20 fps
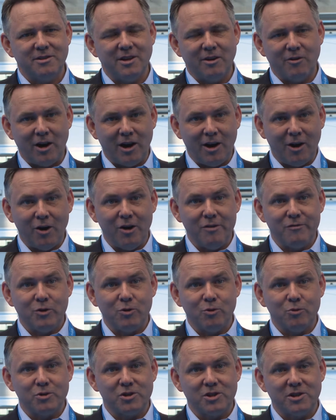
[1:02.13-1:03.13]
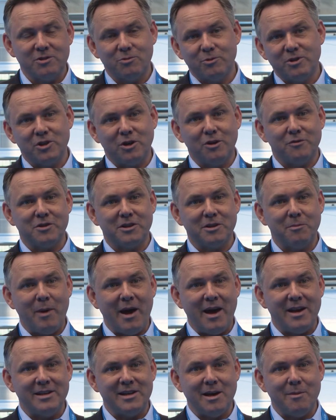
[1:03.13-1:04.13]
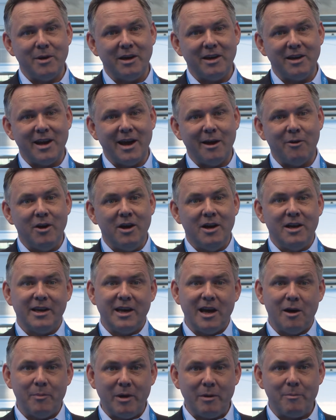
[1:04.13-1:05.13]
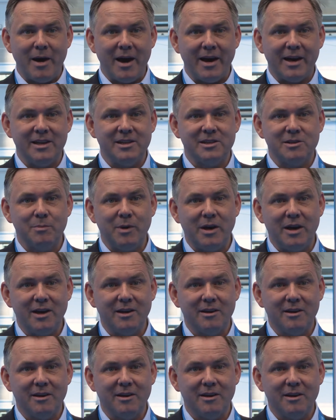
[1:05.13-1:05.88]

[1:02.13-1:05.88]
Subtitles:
There are live courses which after the pandemic are now coming back into being.